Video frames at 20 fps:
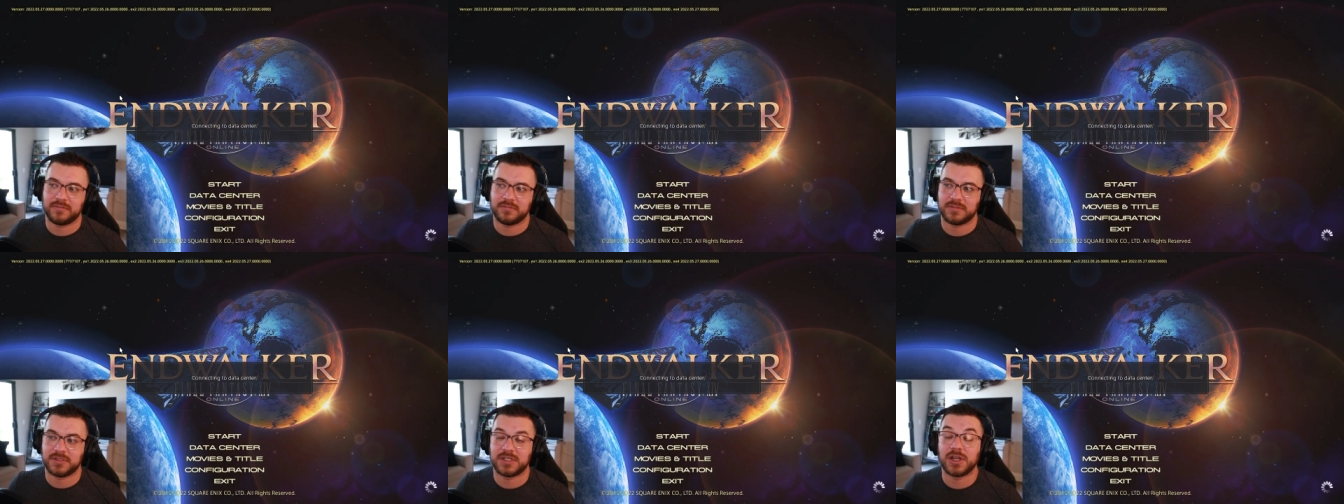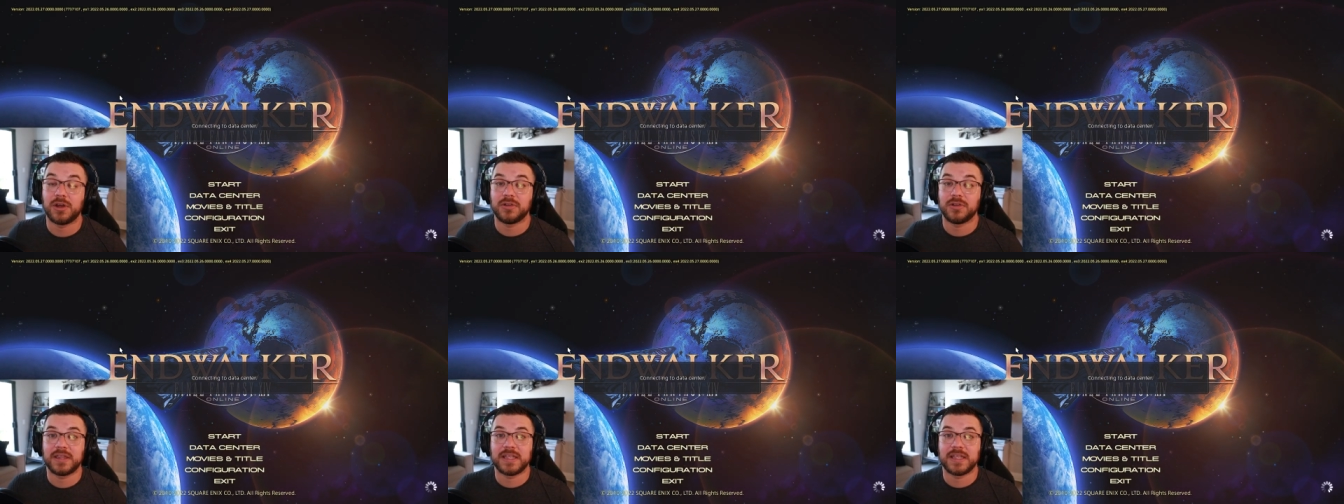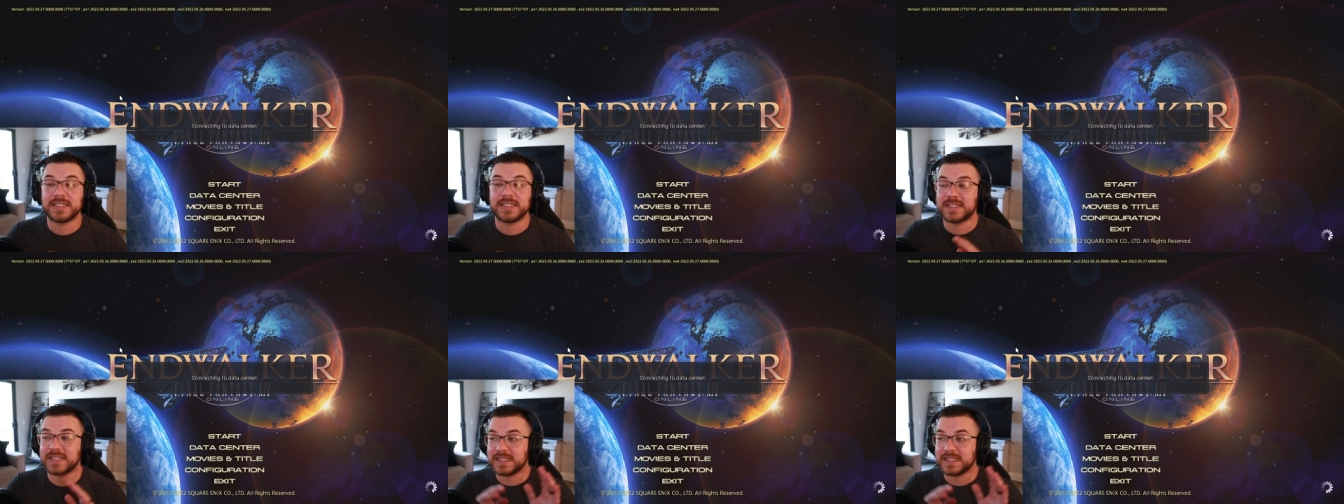So
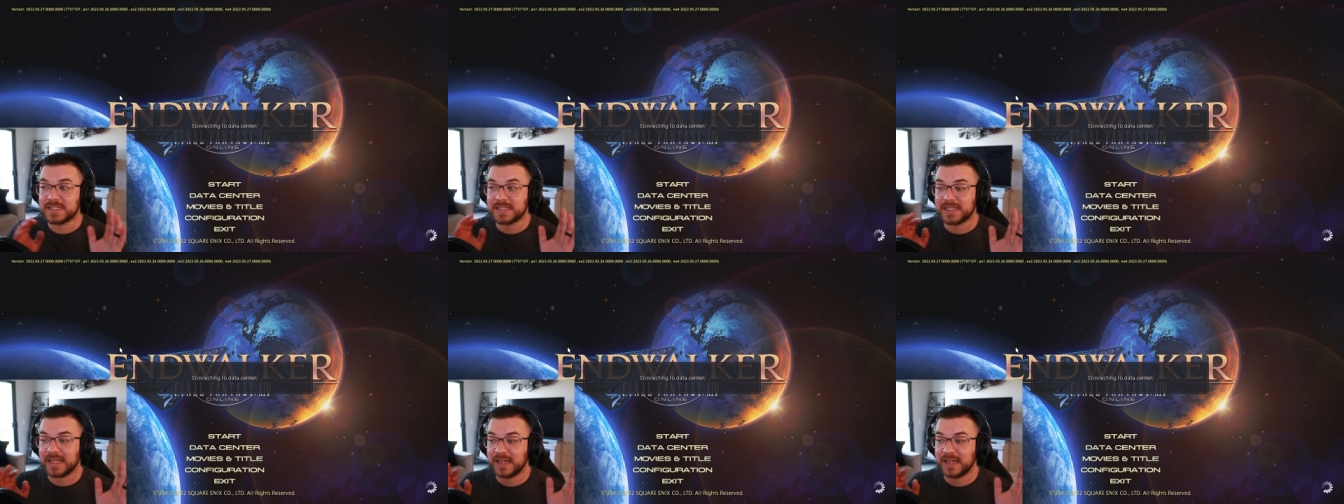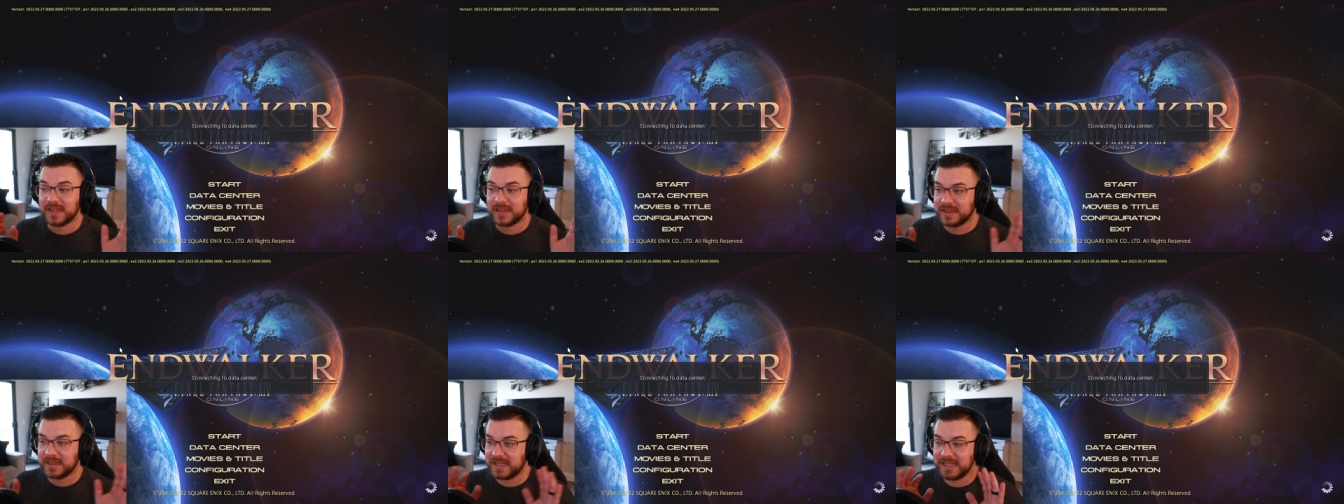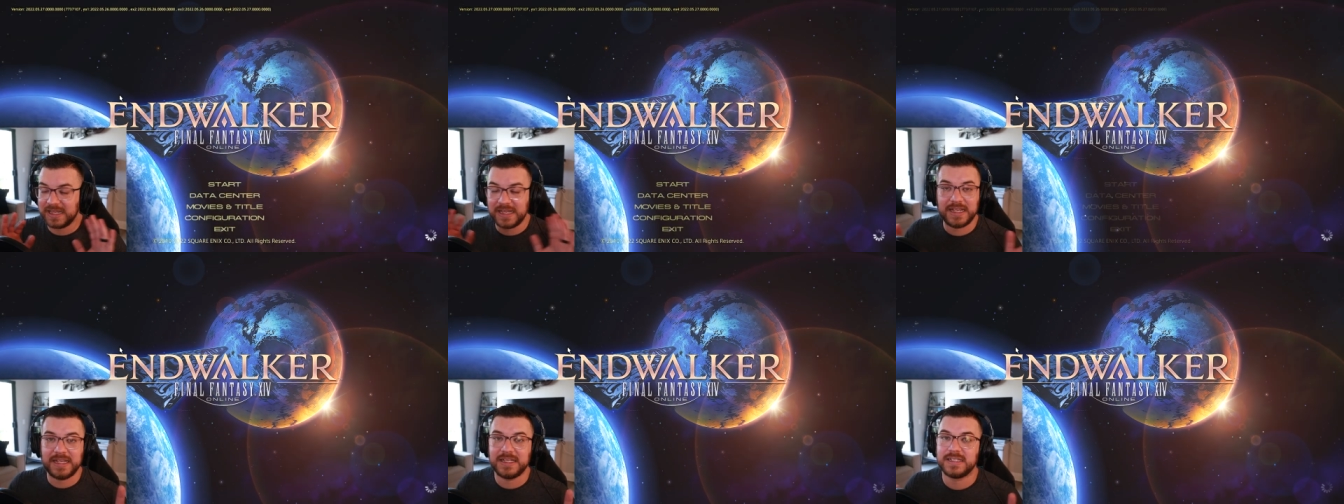this is
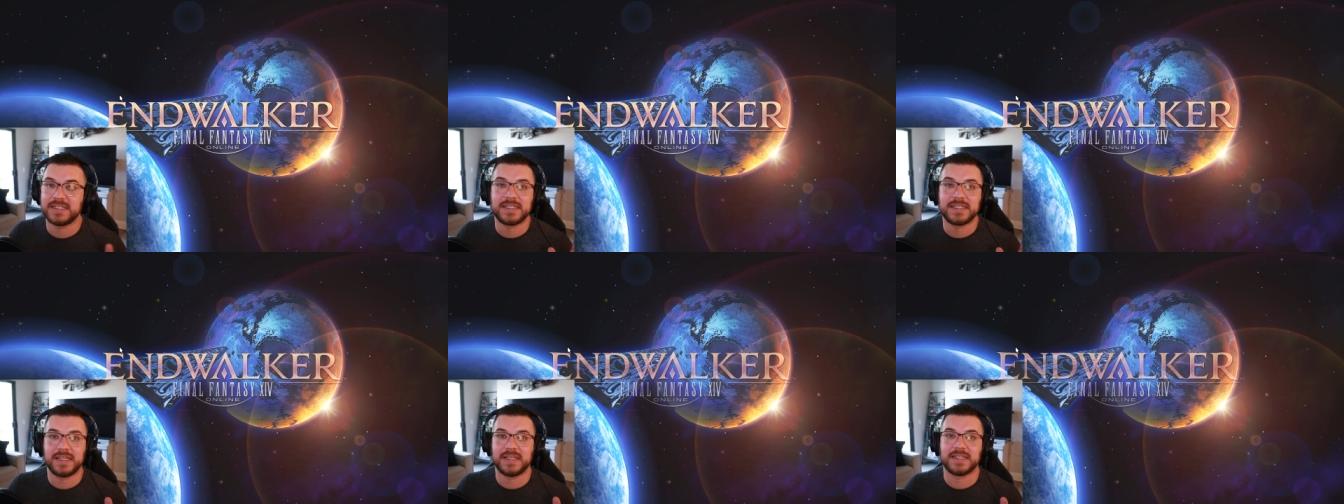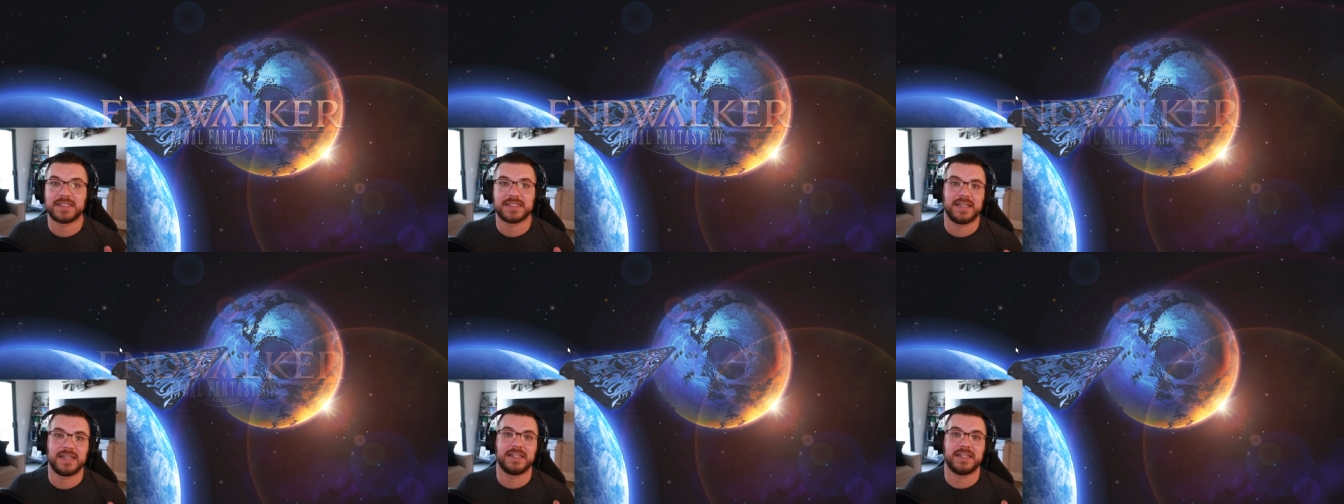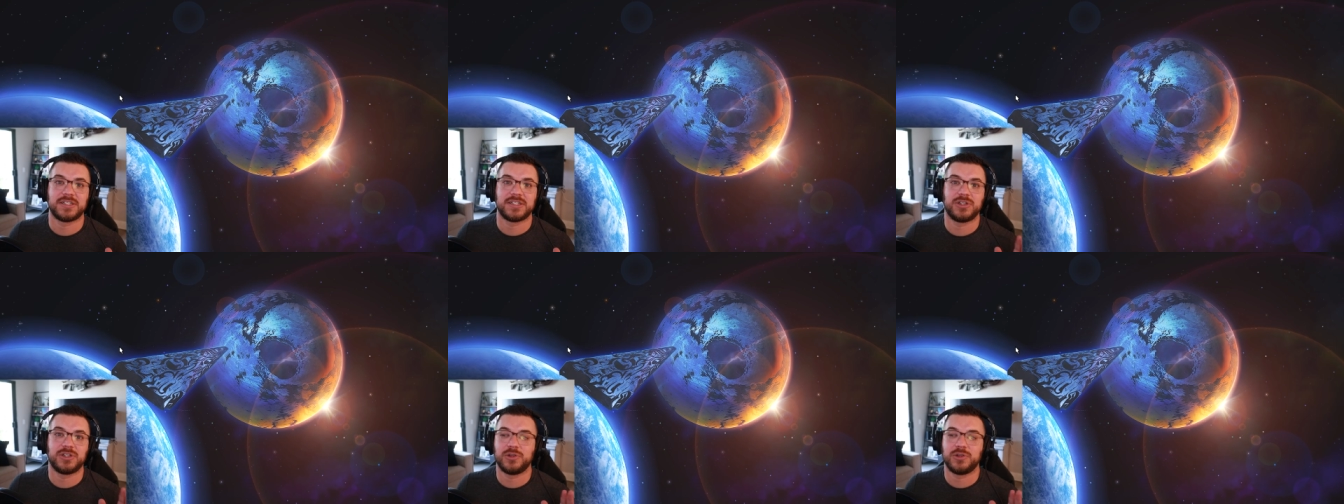the easiest thing
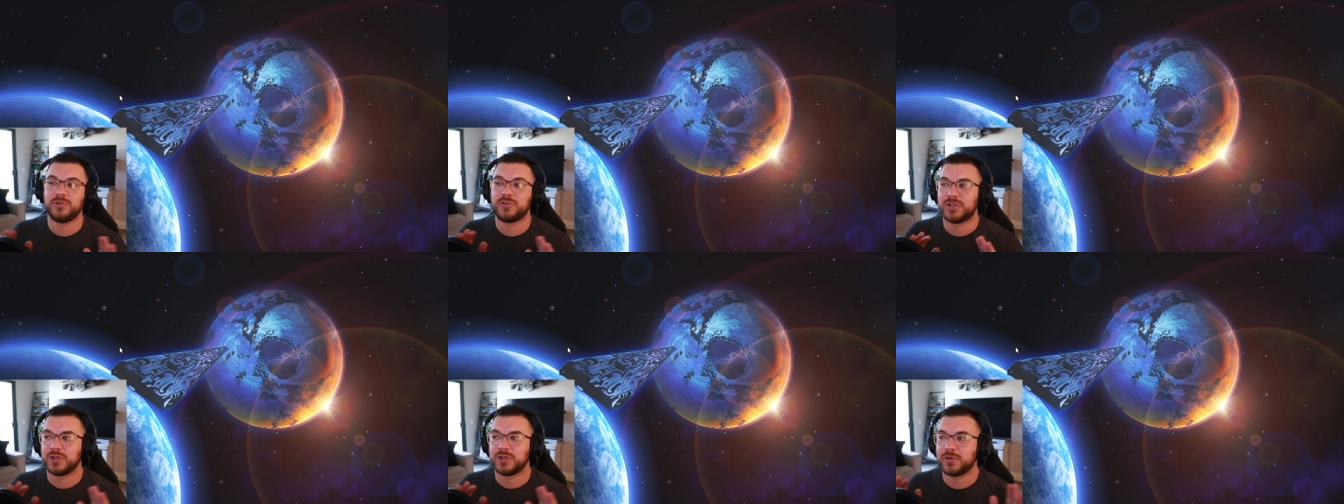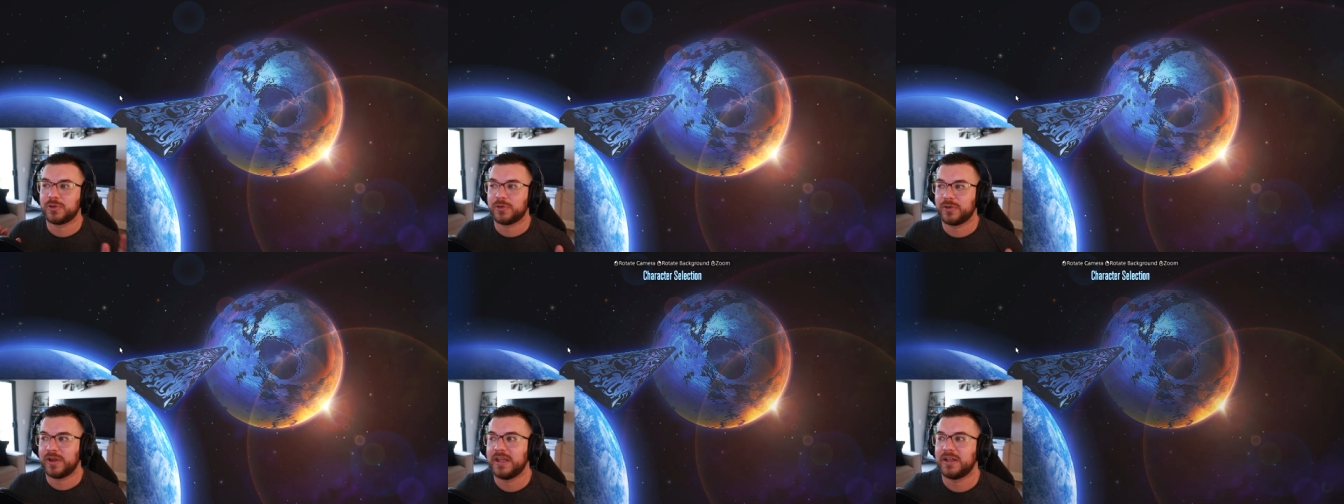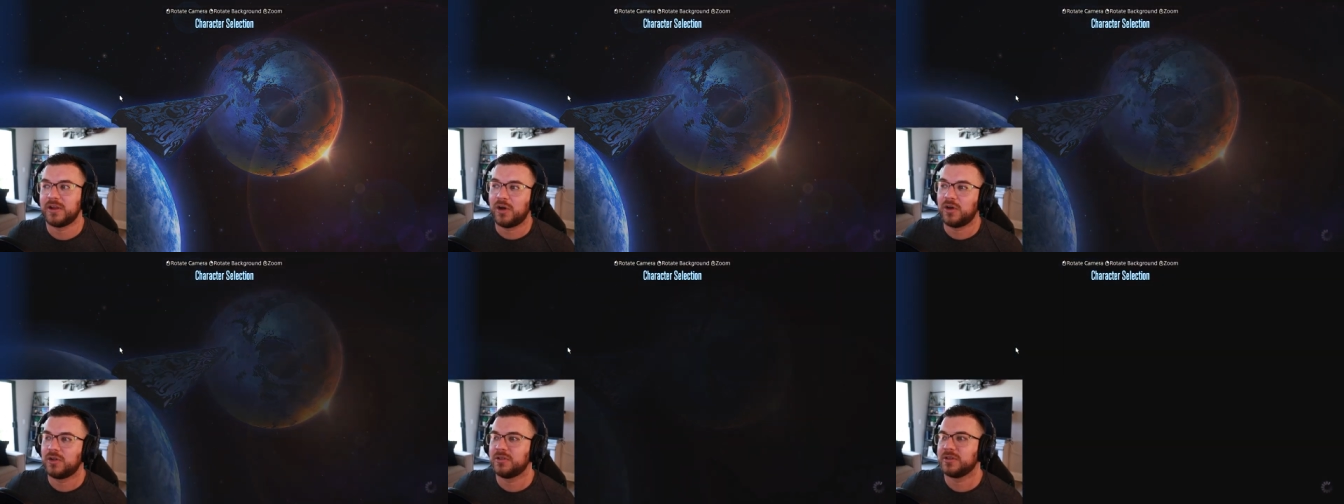to do to create
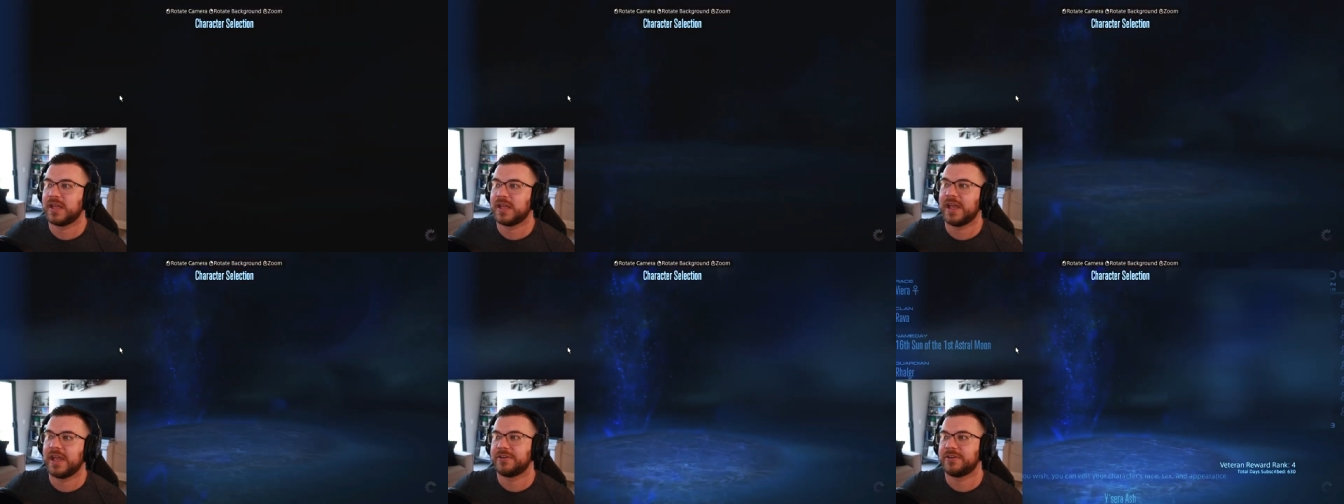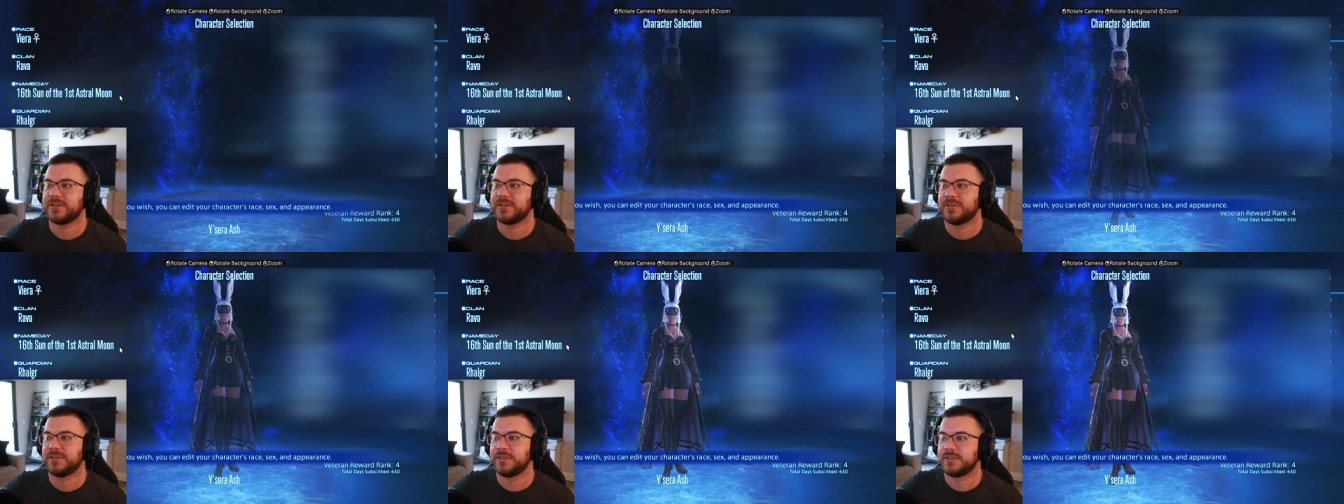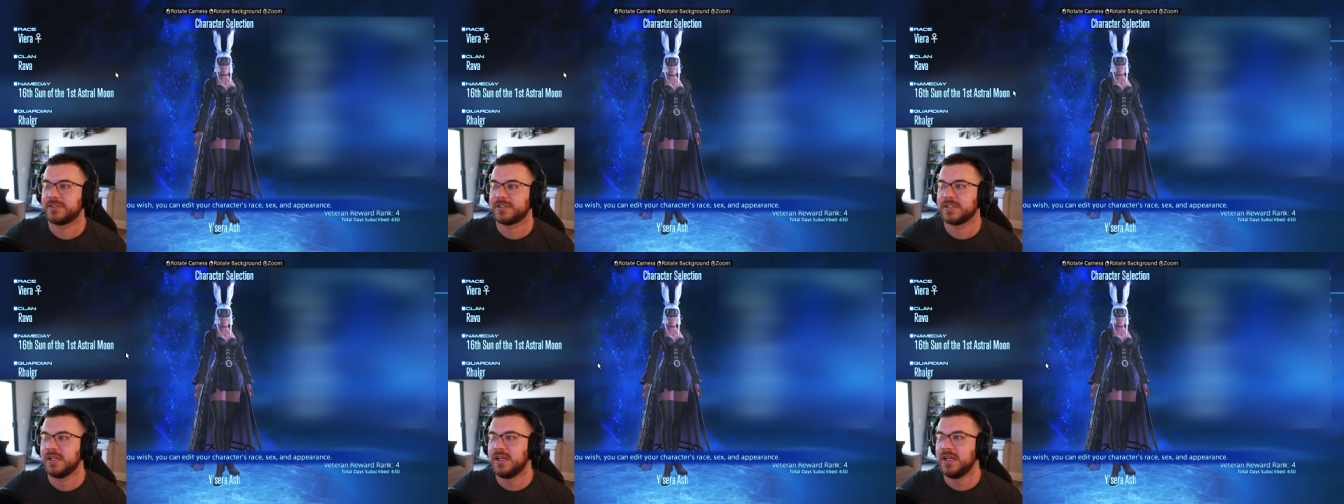alt
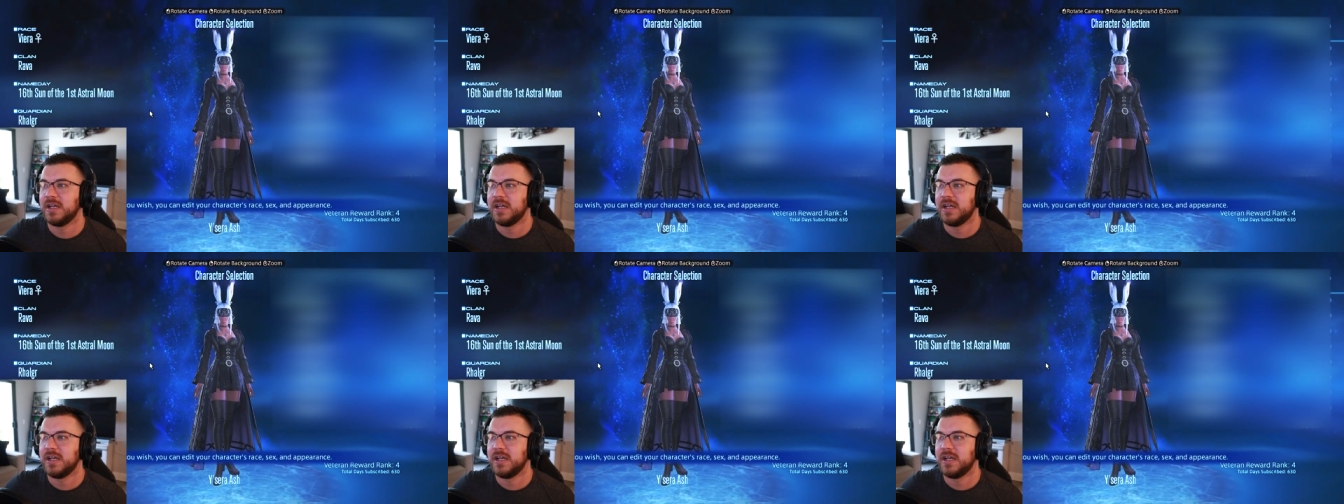characters.